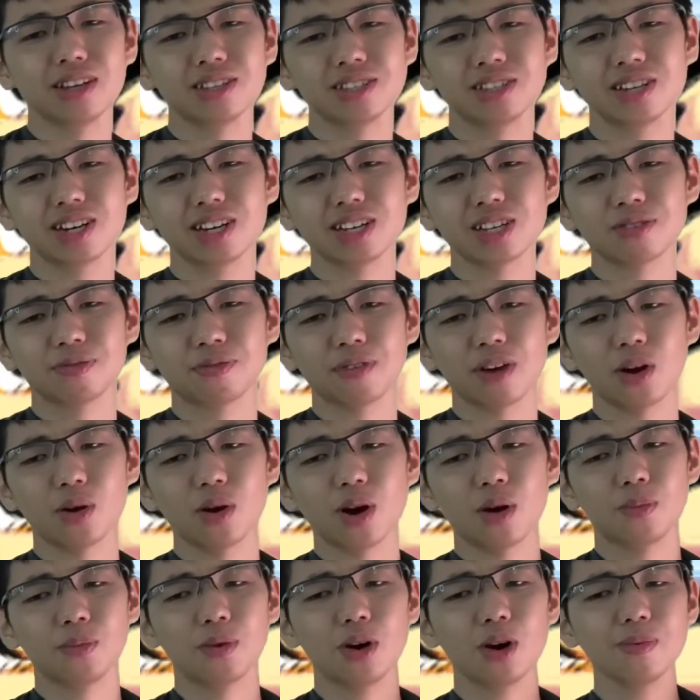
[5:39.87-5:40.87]
This year's
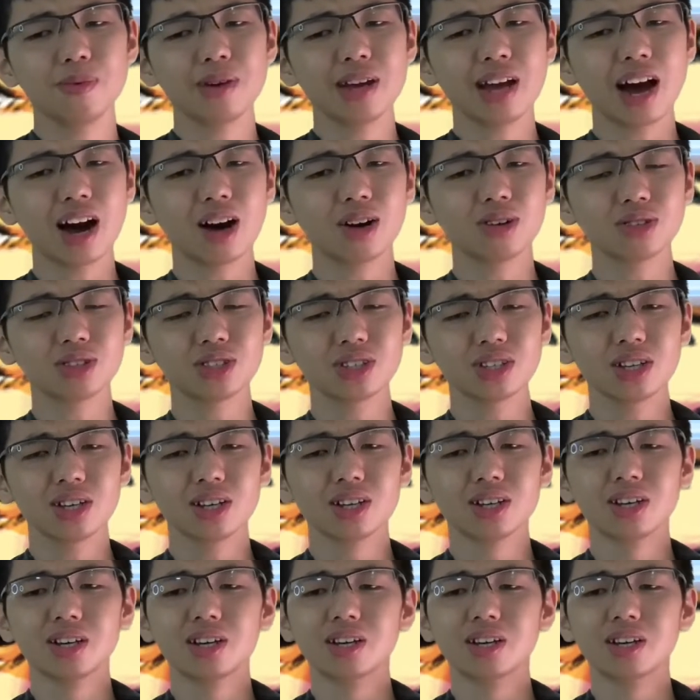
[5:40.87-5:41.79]
Furry will be held